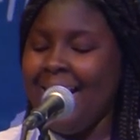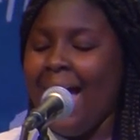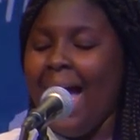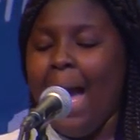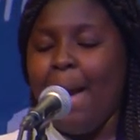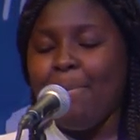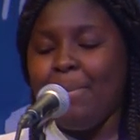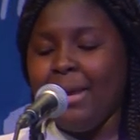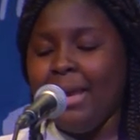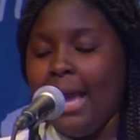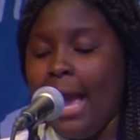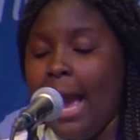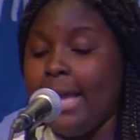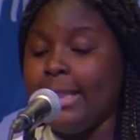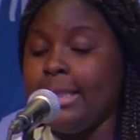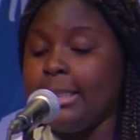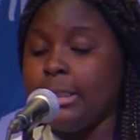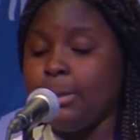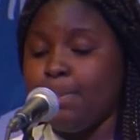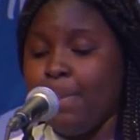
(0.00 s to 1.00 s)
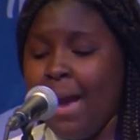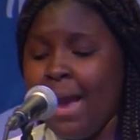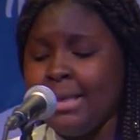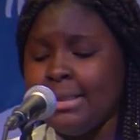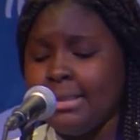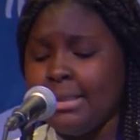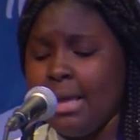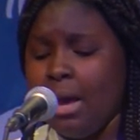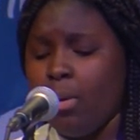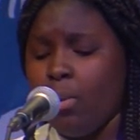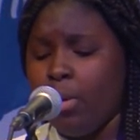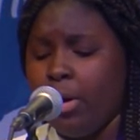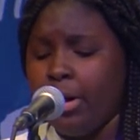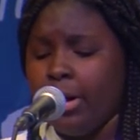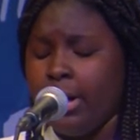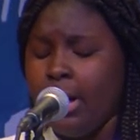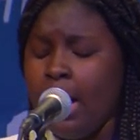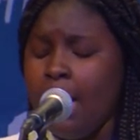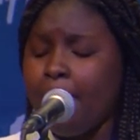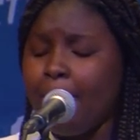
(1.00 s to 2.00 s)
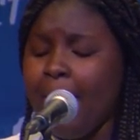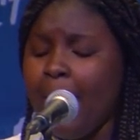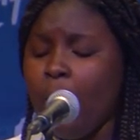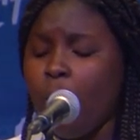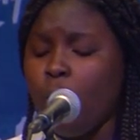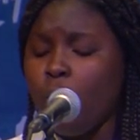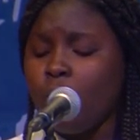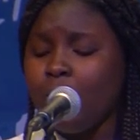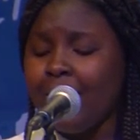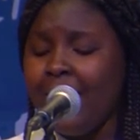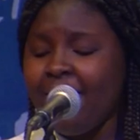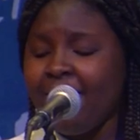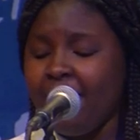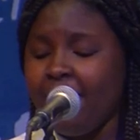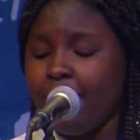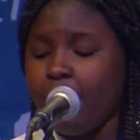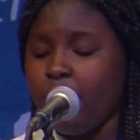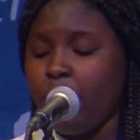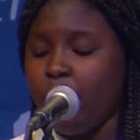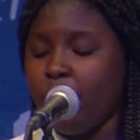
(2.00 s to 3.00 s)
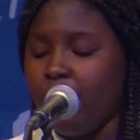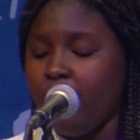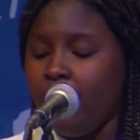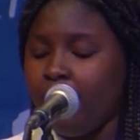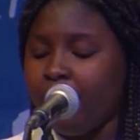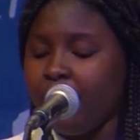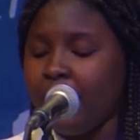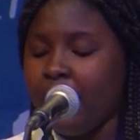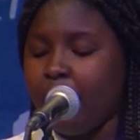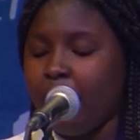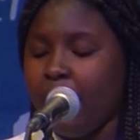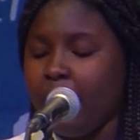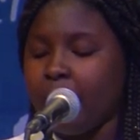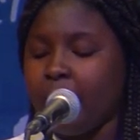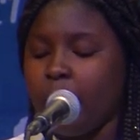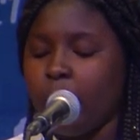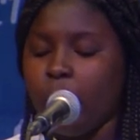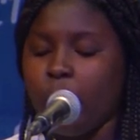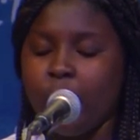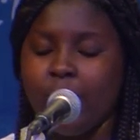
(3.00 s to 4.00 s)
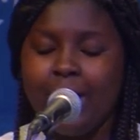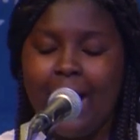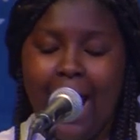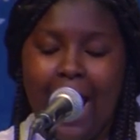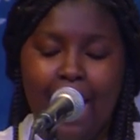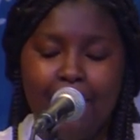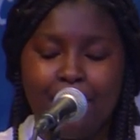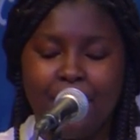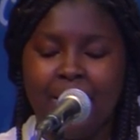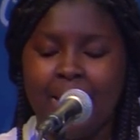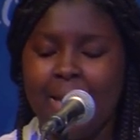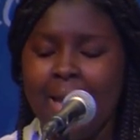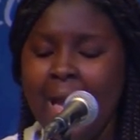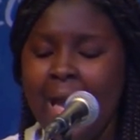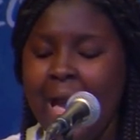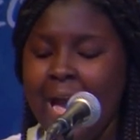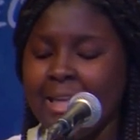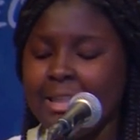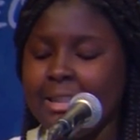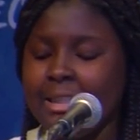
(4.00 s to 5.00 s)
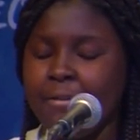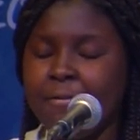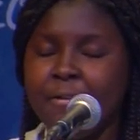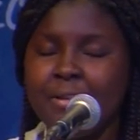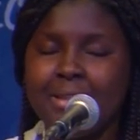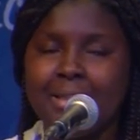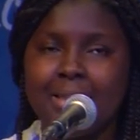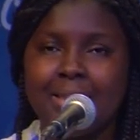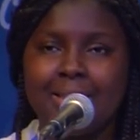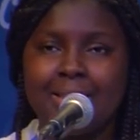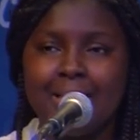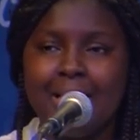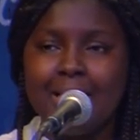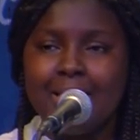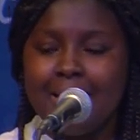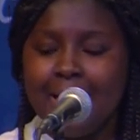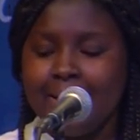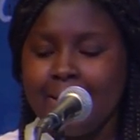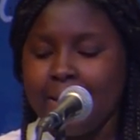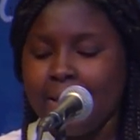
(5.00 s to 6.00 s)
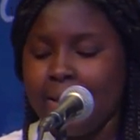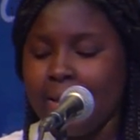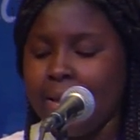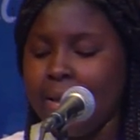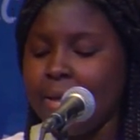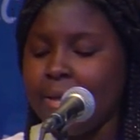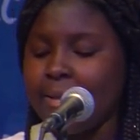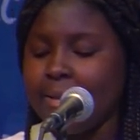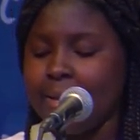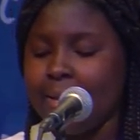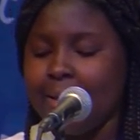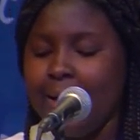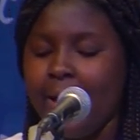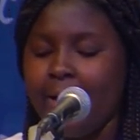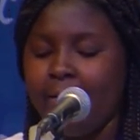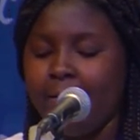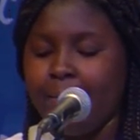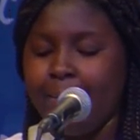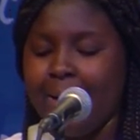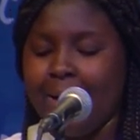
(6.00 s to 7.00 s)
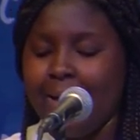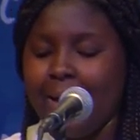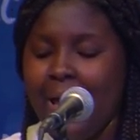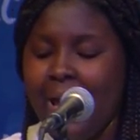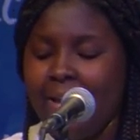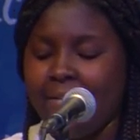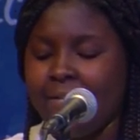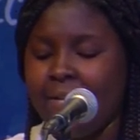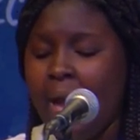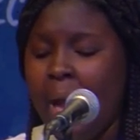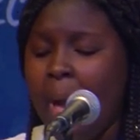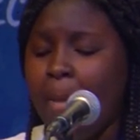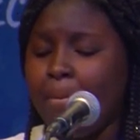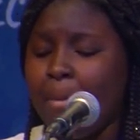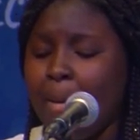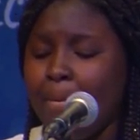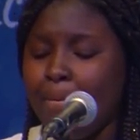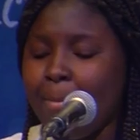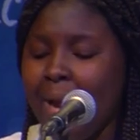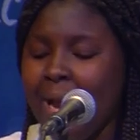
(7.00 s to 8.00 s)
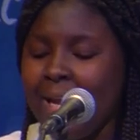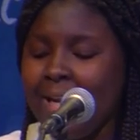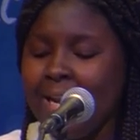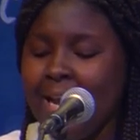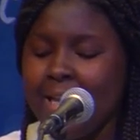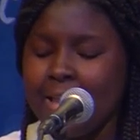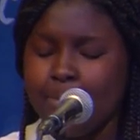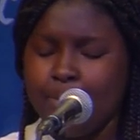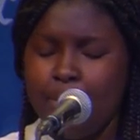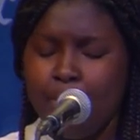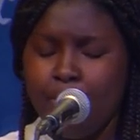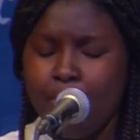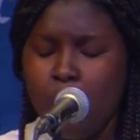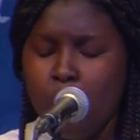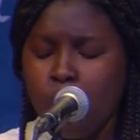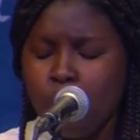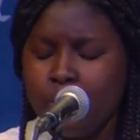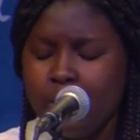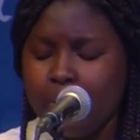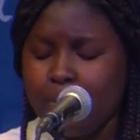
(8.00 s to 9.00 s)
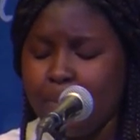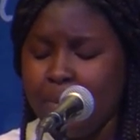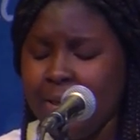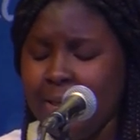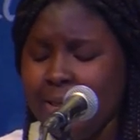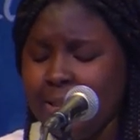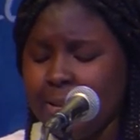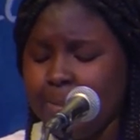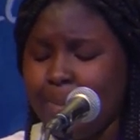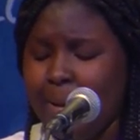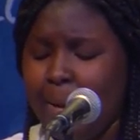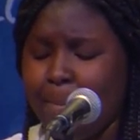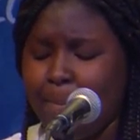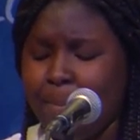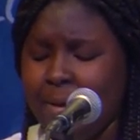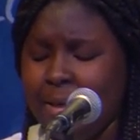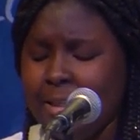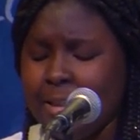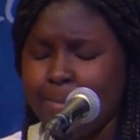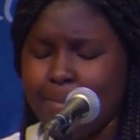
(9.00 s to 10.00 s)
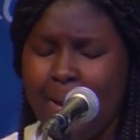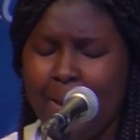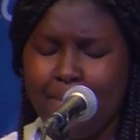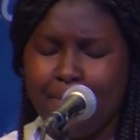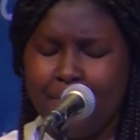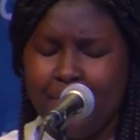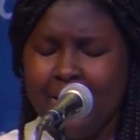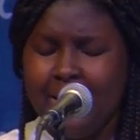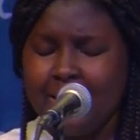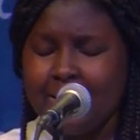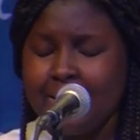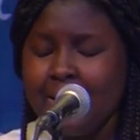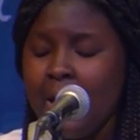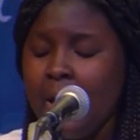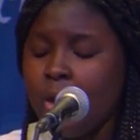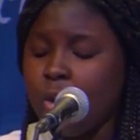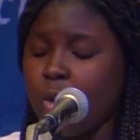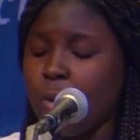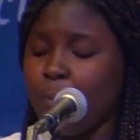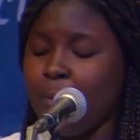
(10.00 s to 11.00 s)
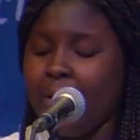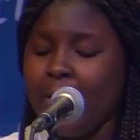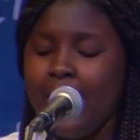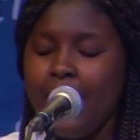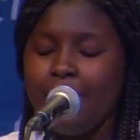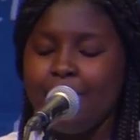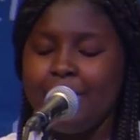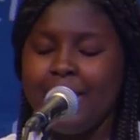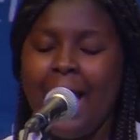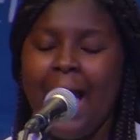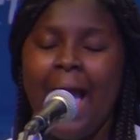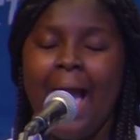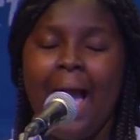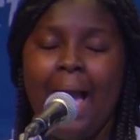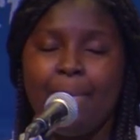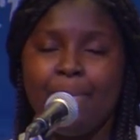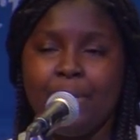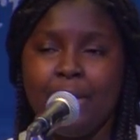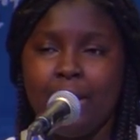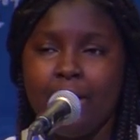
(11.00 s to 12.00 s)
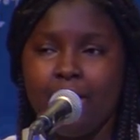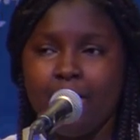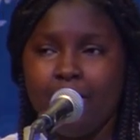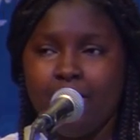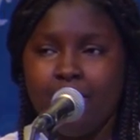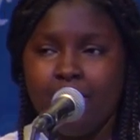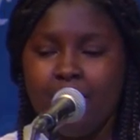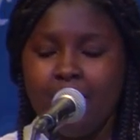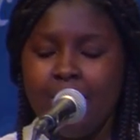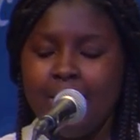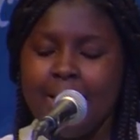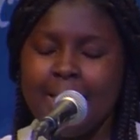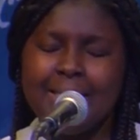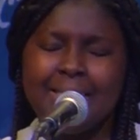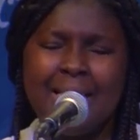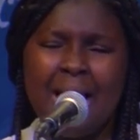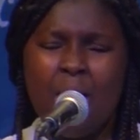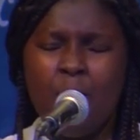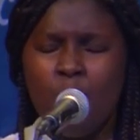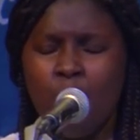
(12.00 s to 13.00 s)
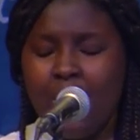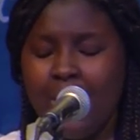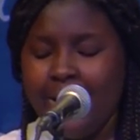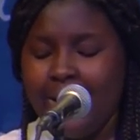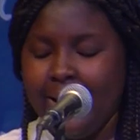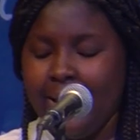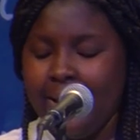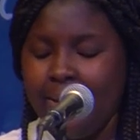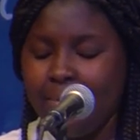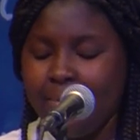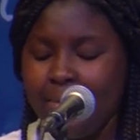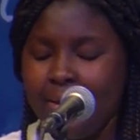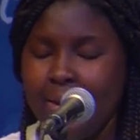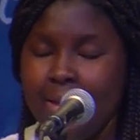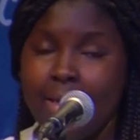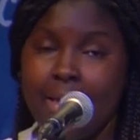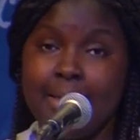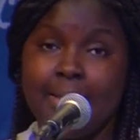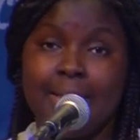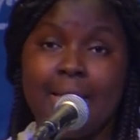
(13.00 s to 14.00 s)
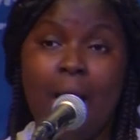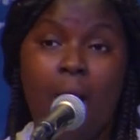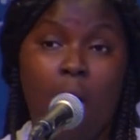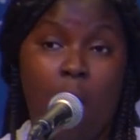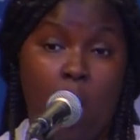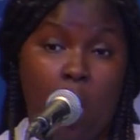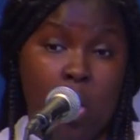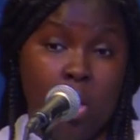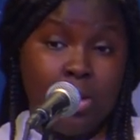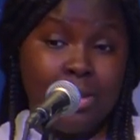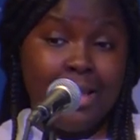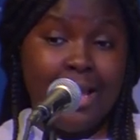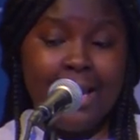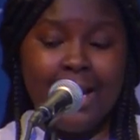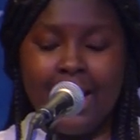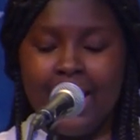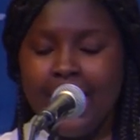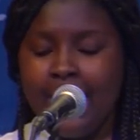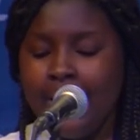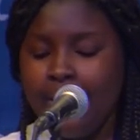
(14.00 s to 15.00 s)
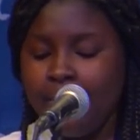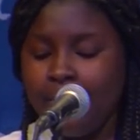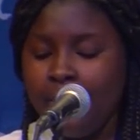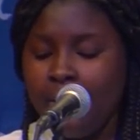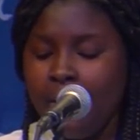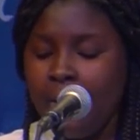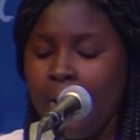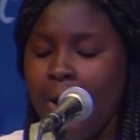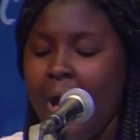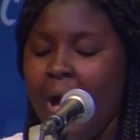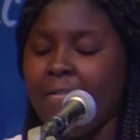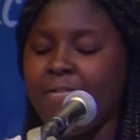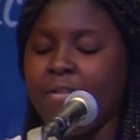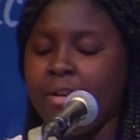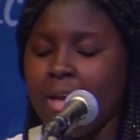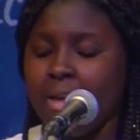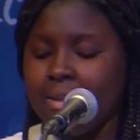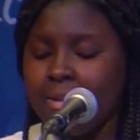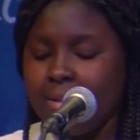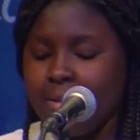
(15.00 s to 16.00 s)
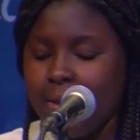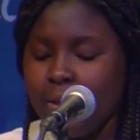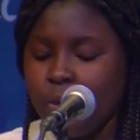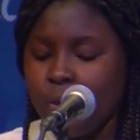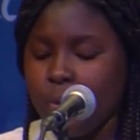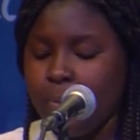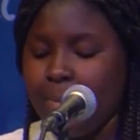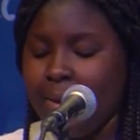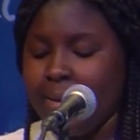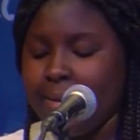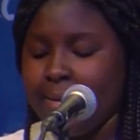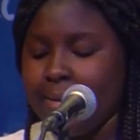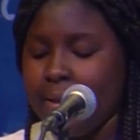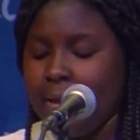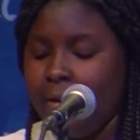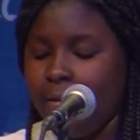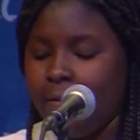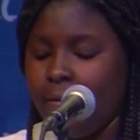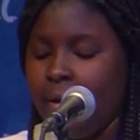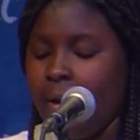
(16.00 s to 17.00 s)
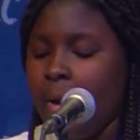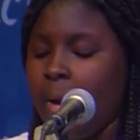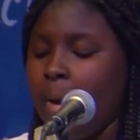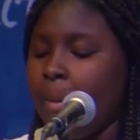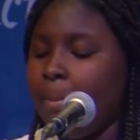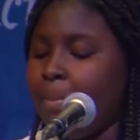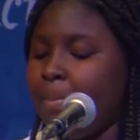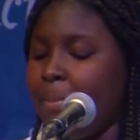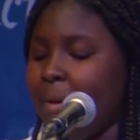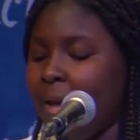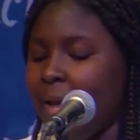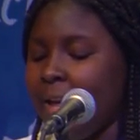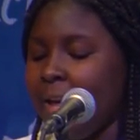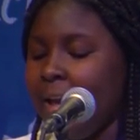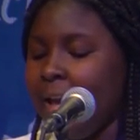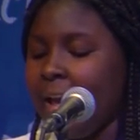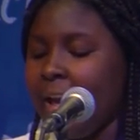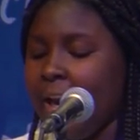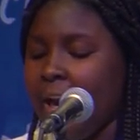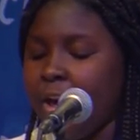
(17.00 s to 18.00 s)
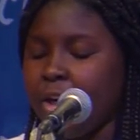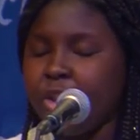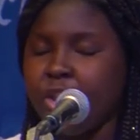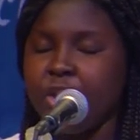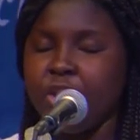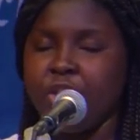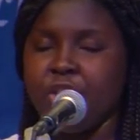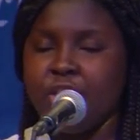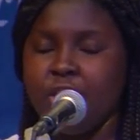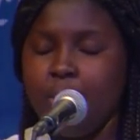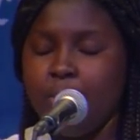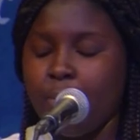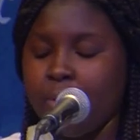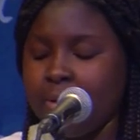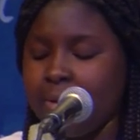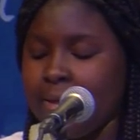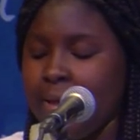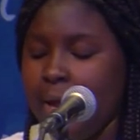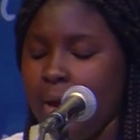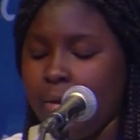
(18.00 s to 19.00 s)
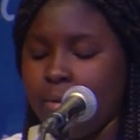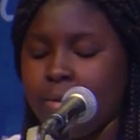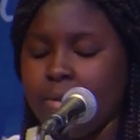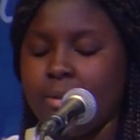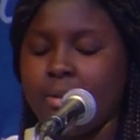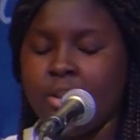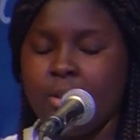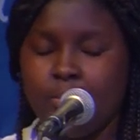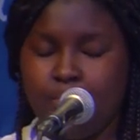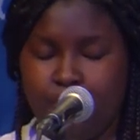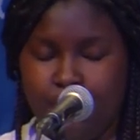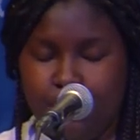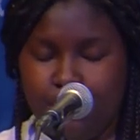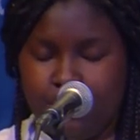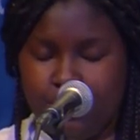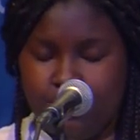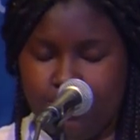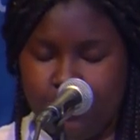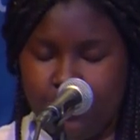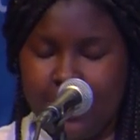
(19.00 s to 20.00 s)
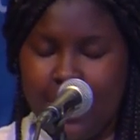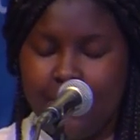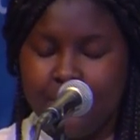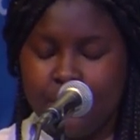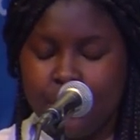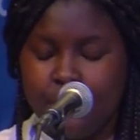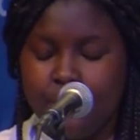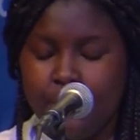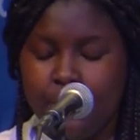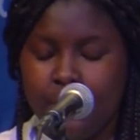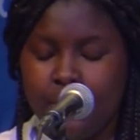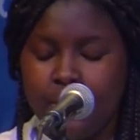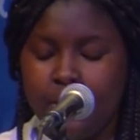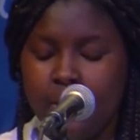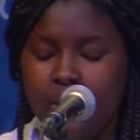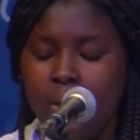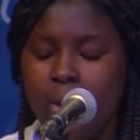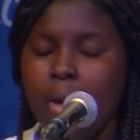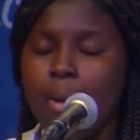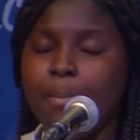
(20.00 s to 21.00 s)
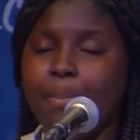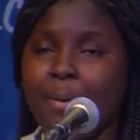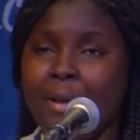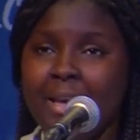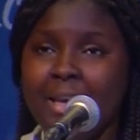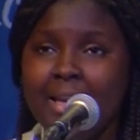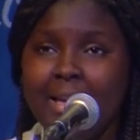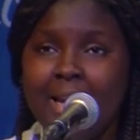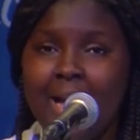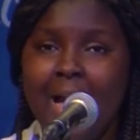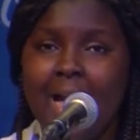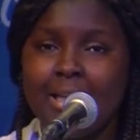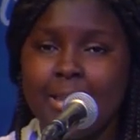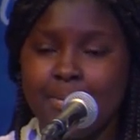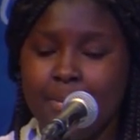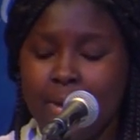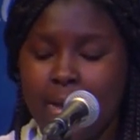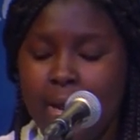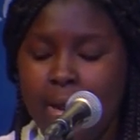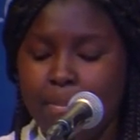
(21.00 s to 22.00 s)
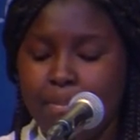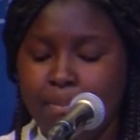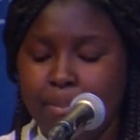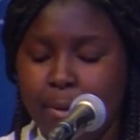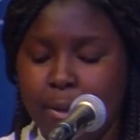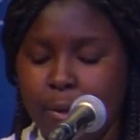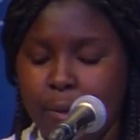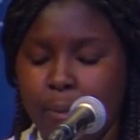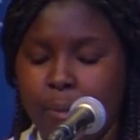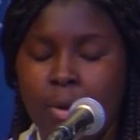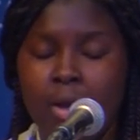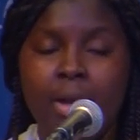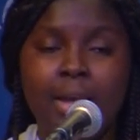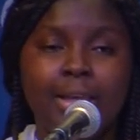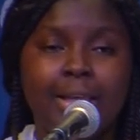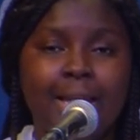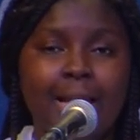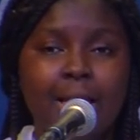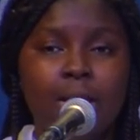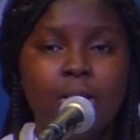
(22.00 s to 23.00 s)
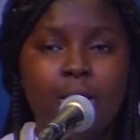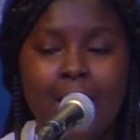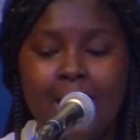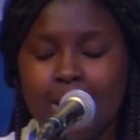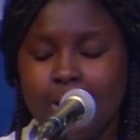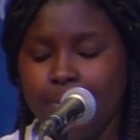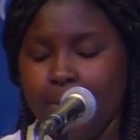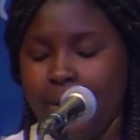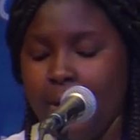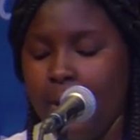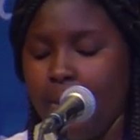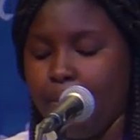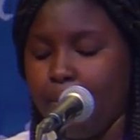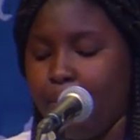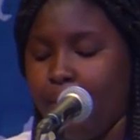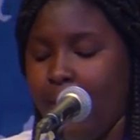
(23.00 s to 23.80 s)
Happy, I despise that word. My whole life I've been revolving around the word happy, as if it's the sun that declares the light of my life. My mind has been molded piece by piece by piece to become that happy girl. Is that who I am? Is that all that I am? I've lost touch with myself. Being a character in someone else's chapter book. Pink has become blue, yellow has become